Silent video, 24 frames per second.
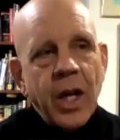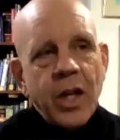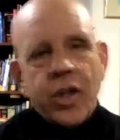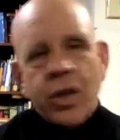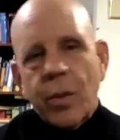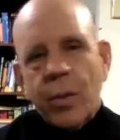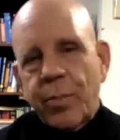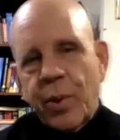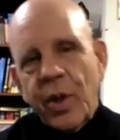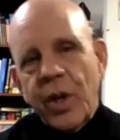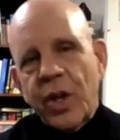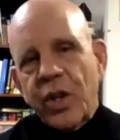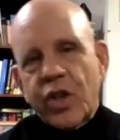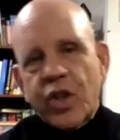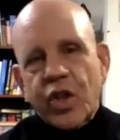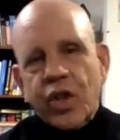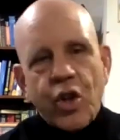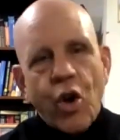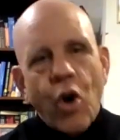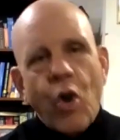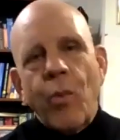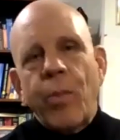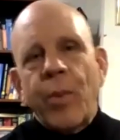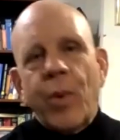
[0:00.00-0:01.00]
to put a
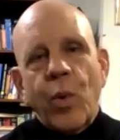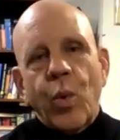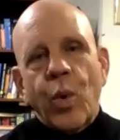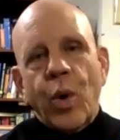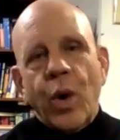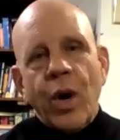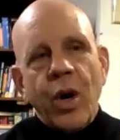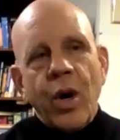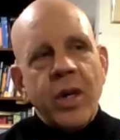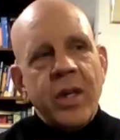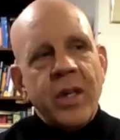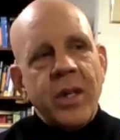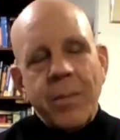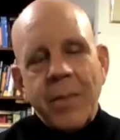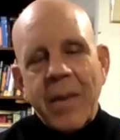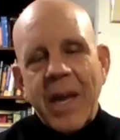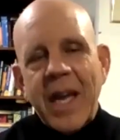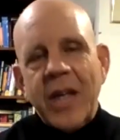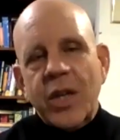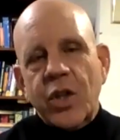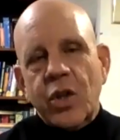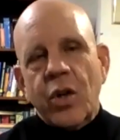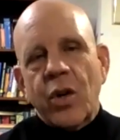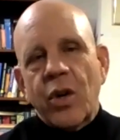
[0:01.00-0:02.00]
scope of work to
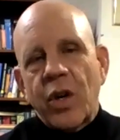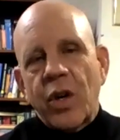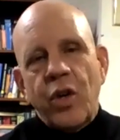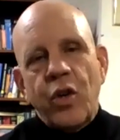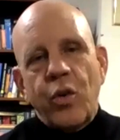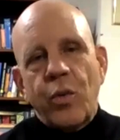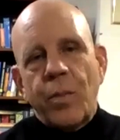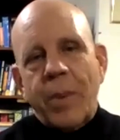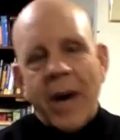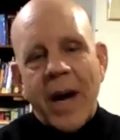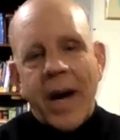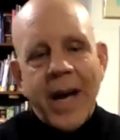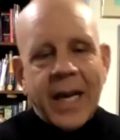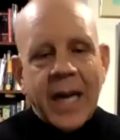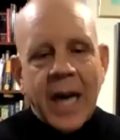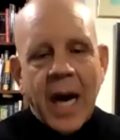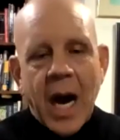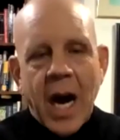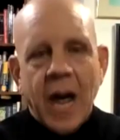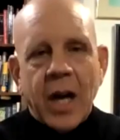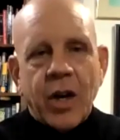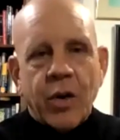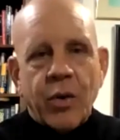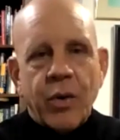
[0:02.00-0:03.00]
make sure that you buy
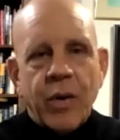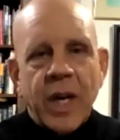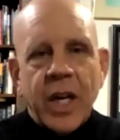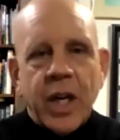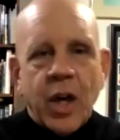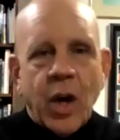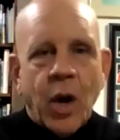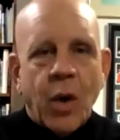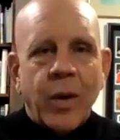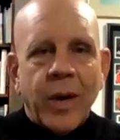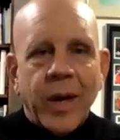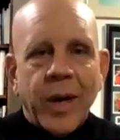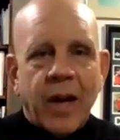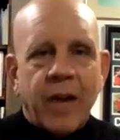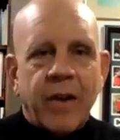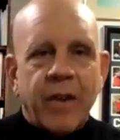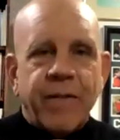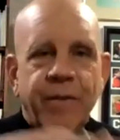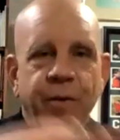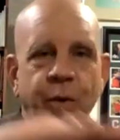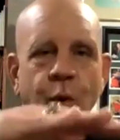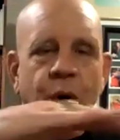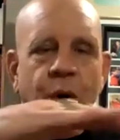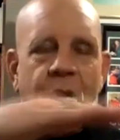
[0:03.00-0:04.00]
concrete going on a
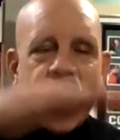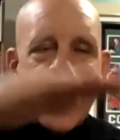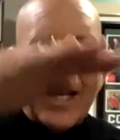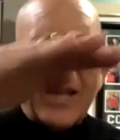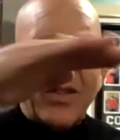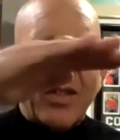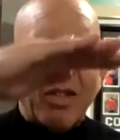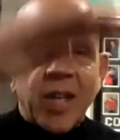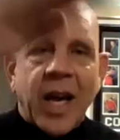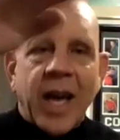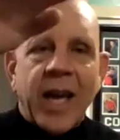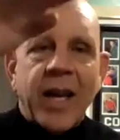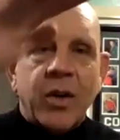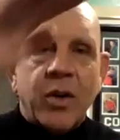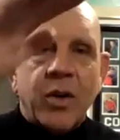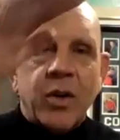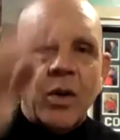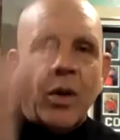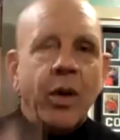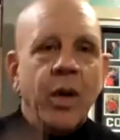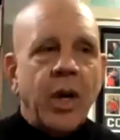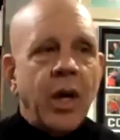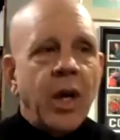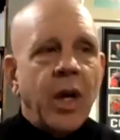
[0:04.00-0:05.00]
4-day
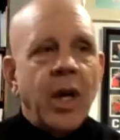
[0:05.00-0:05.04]
cycle